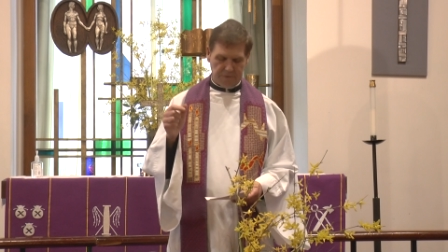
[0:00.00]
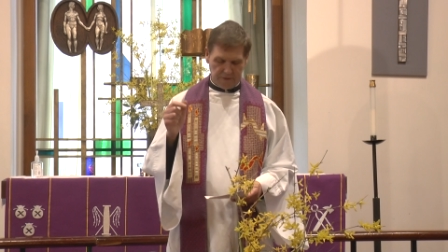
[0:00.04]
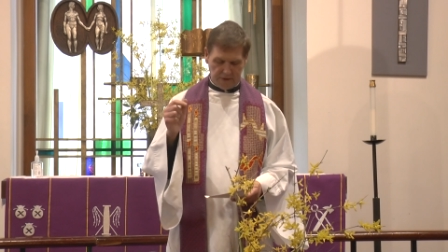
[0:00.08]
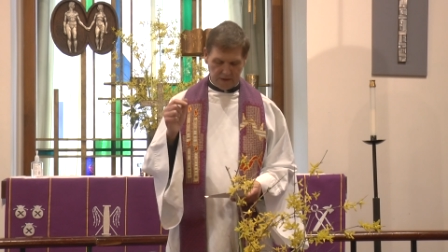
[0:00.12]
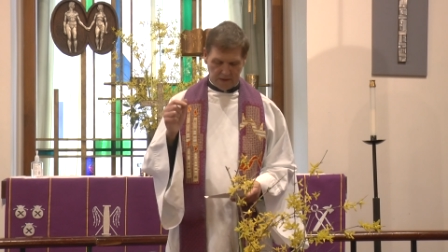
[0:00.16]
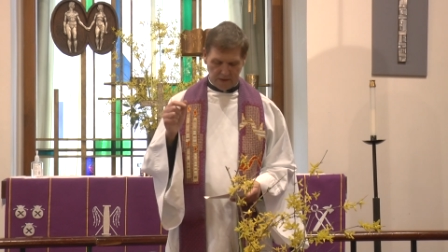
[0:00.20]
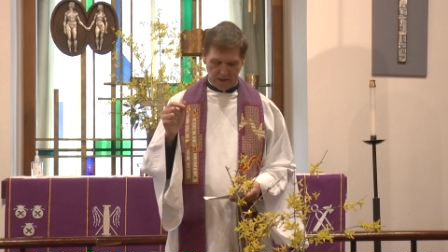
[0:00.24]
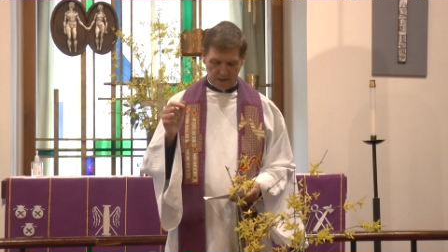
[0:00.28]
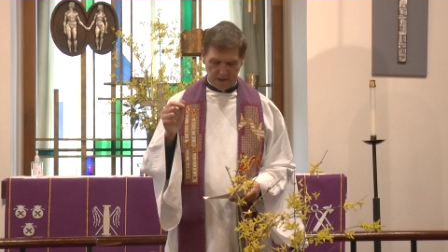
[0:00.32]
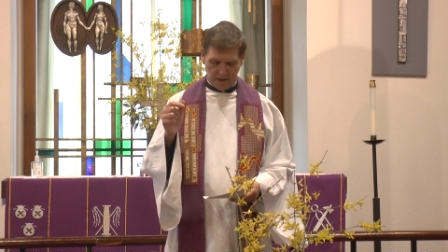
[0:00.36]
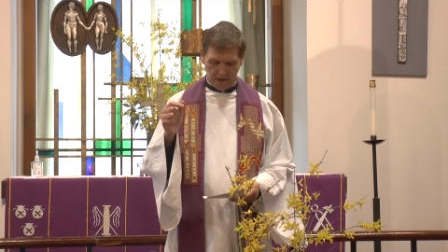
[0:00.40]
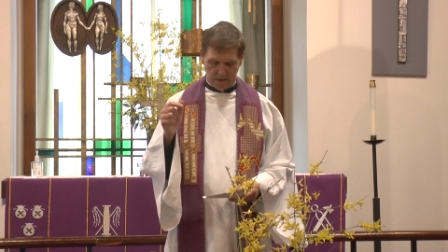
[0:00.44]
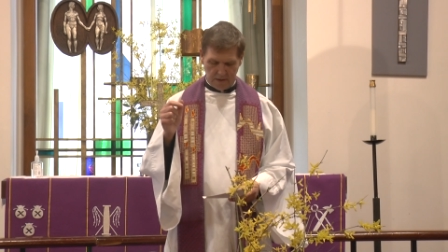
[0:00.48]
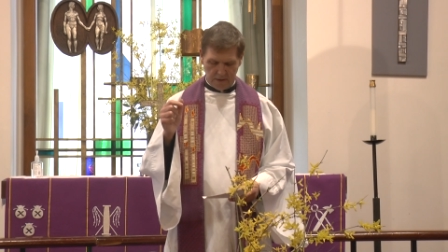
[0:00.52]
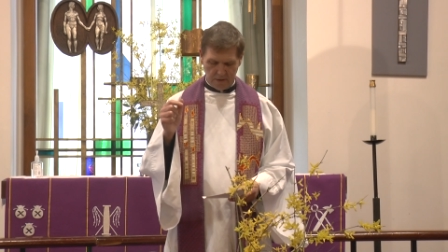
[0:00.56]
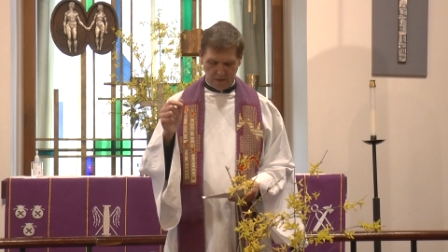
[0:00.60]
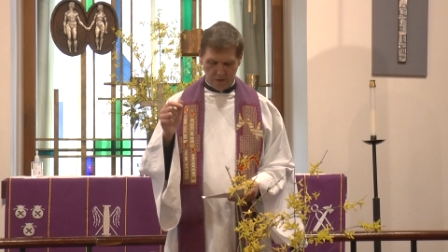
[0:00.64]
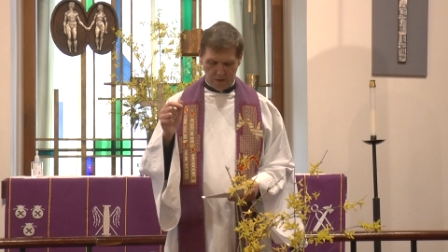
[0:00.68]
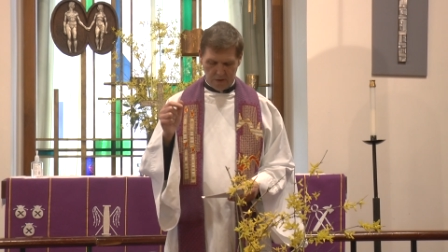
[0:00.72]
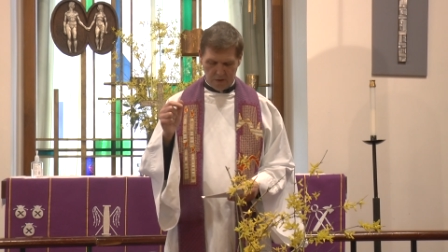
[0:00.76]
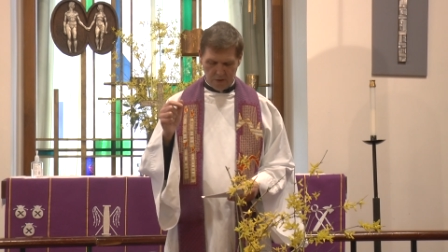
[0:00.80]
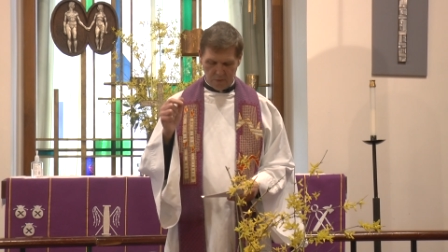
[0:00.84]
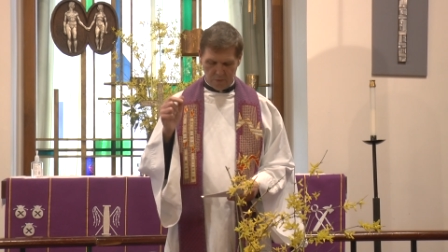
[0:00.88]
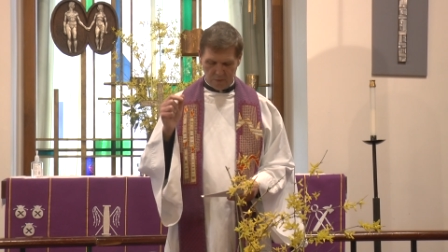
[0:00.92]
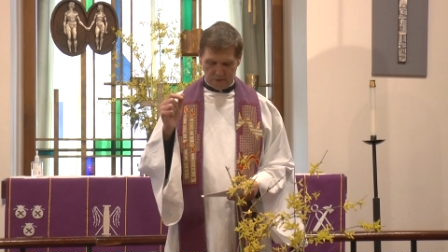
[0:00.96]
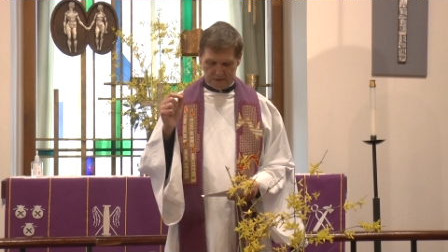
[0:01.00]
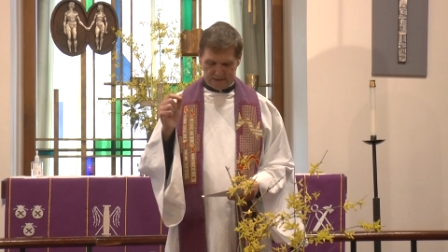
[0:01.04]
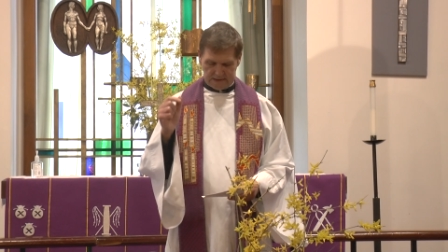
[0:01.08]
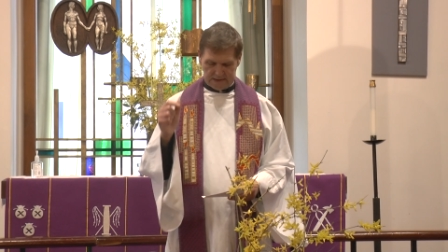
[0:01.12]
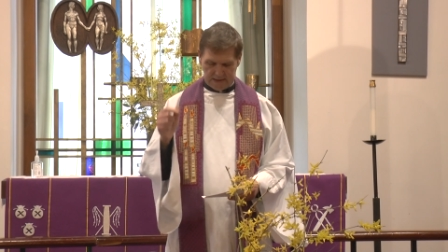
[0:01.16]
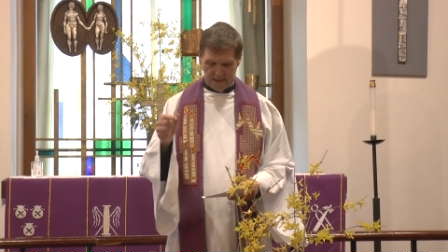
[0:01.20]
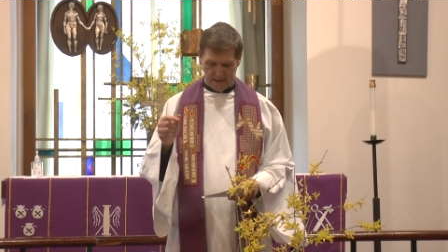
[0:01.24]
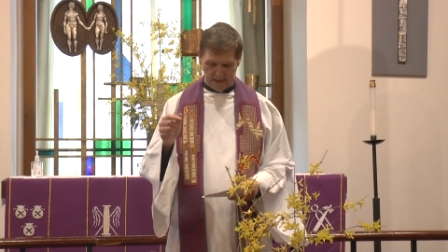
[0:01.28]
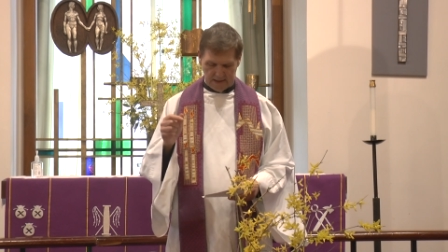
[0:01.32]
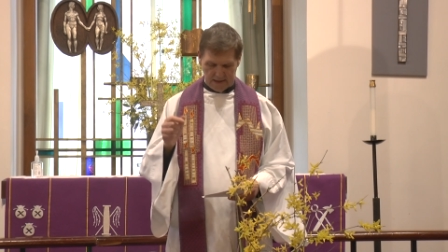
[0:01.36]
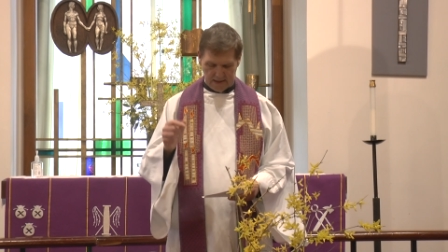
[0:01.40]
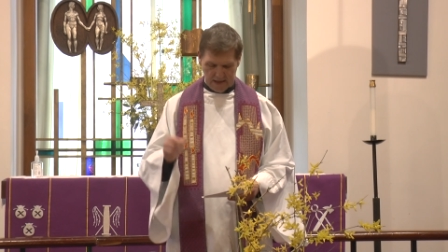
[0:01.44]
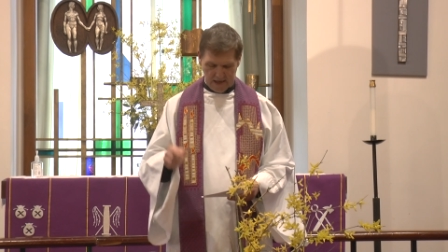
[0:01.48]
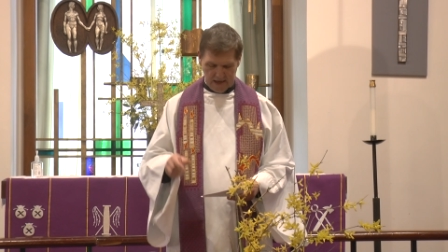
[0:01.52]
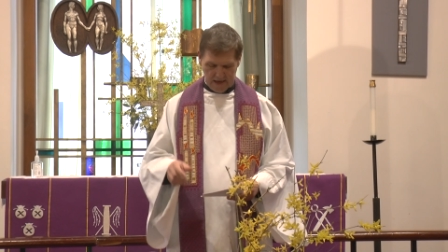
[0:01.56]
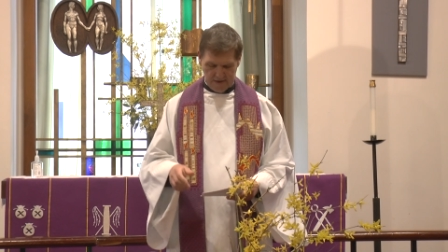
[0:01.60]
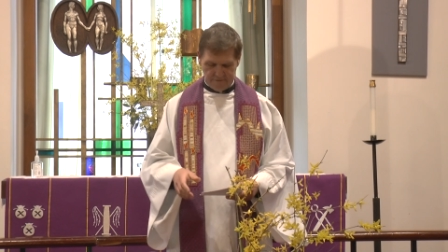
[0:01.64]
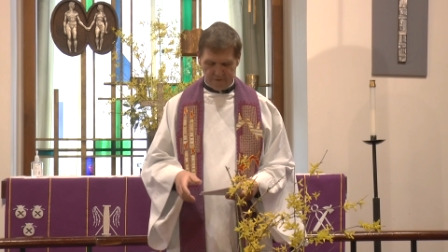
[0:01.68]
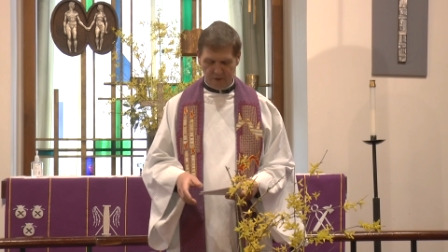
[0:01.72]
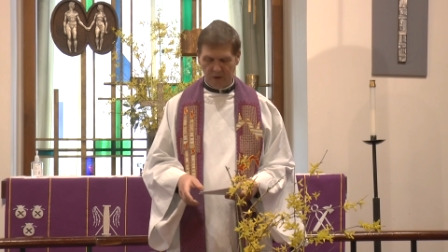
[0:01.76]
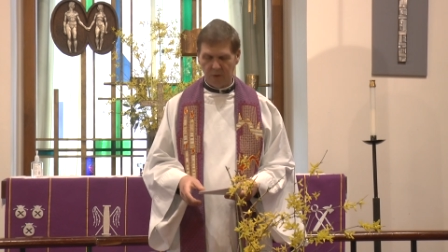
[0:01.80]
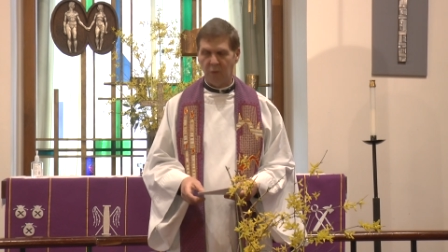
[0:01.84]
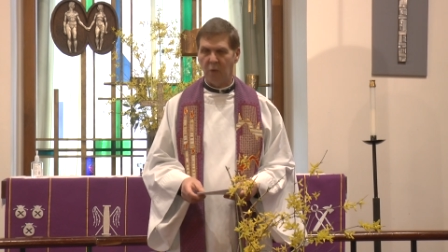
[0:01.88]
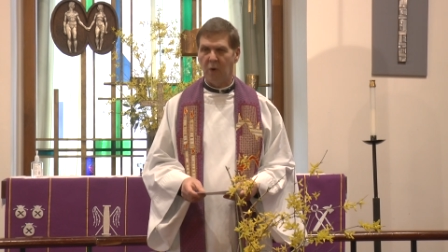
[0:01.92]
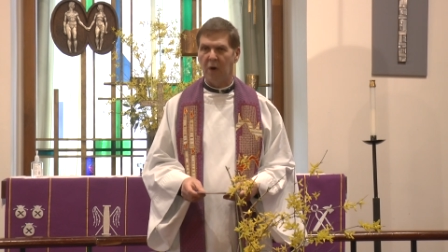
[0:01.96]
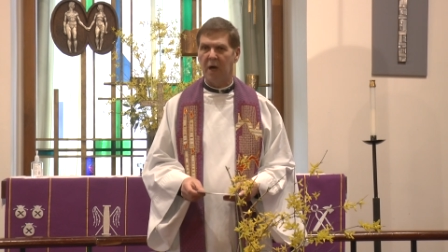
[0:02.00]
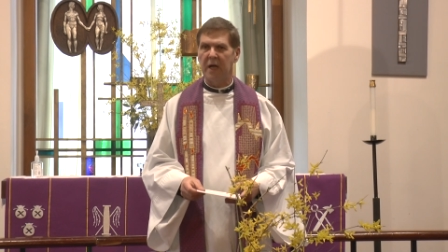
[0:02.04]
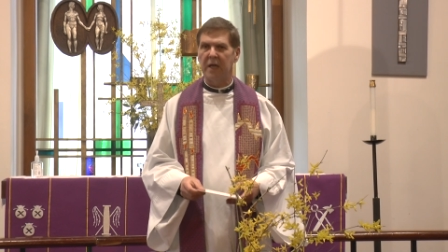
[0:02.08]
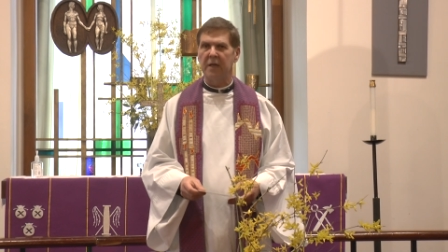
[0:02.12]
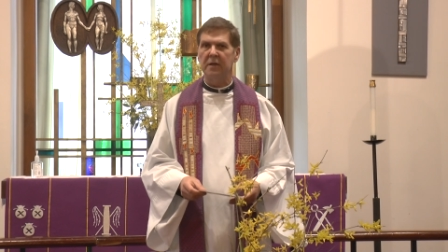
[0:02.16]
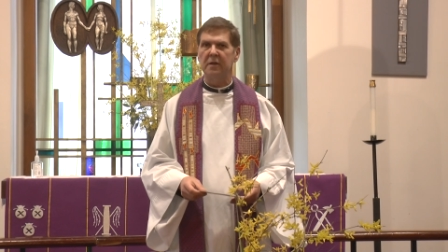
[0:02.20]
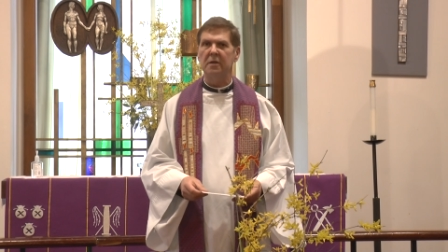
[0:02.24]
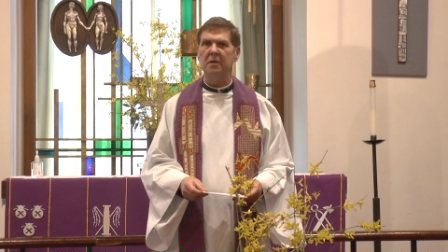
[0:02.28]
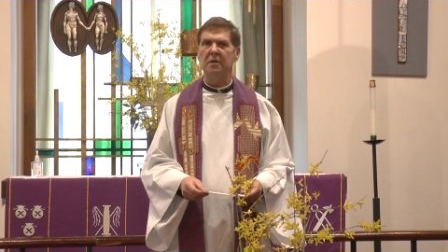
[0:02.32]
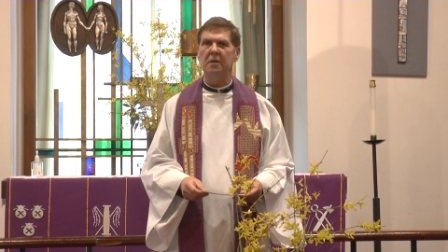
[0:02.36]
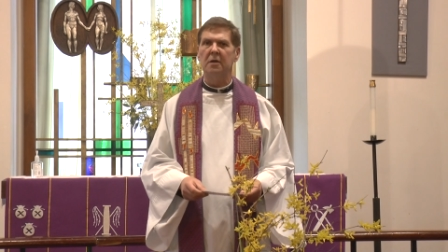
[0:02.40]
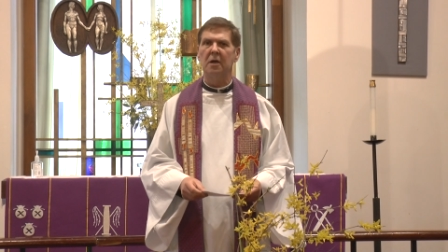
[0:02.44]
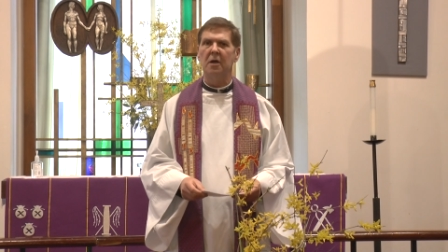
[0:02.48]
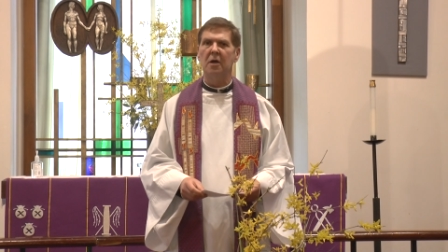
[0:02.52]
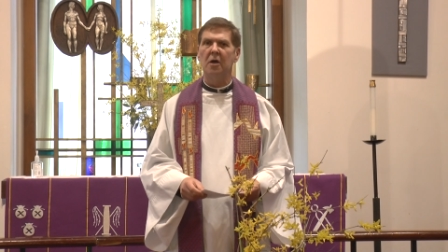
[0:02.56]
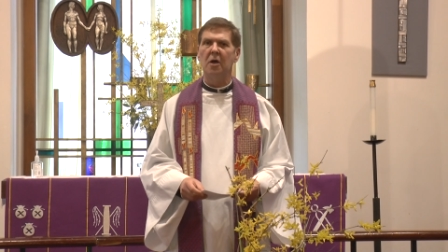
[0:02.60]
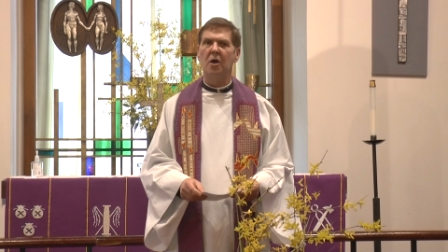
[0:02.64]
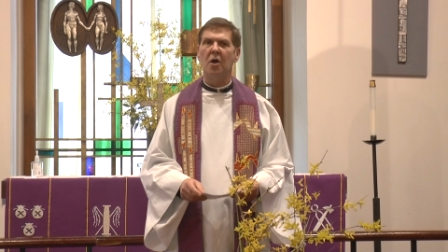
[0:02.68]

he was telling everyone,